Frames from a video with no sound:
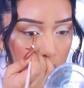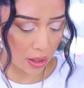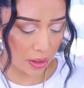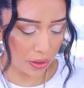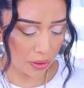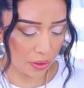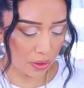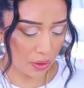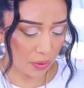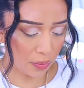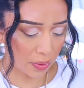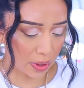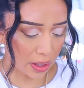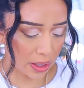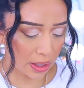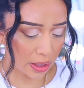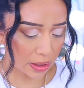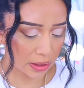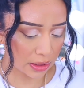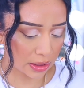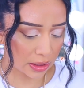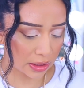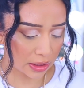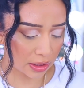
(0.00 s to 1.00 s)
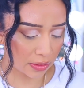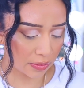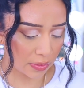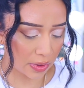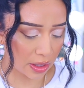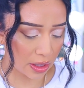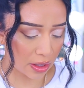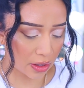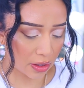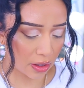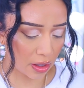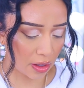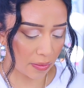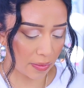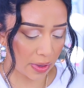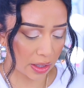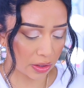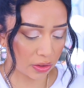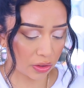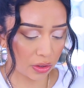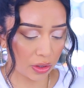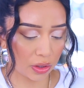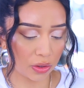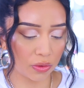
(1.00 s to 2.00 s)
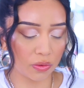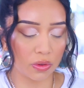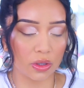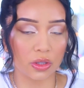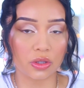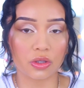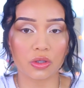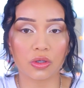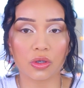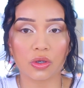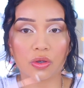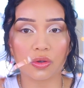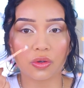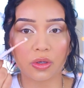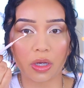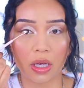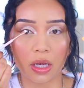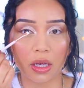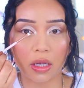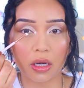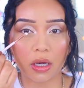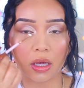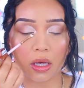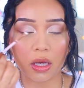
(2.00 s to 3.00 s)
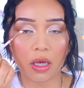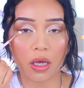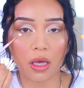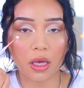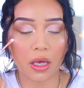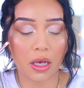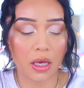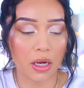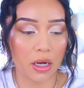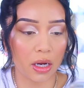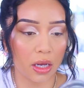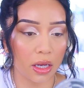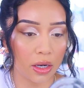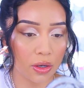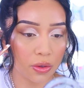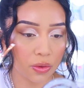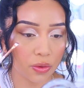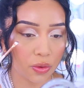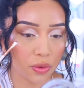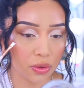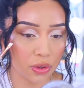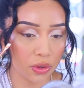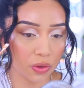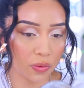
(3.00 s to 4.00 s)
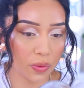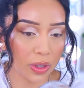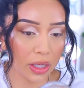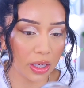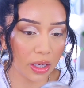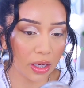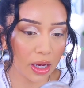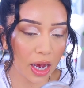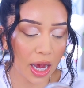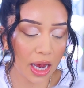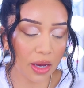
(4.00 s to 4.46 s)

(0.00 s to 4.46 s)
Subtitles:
And you know what? Since I'm here, I'm actually going to create an inner corner wing.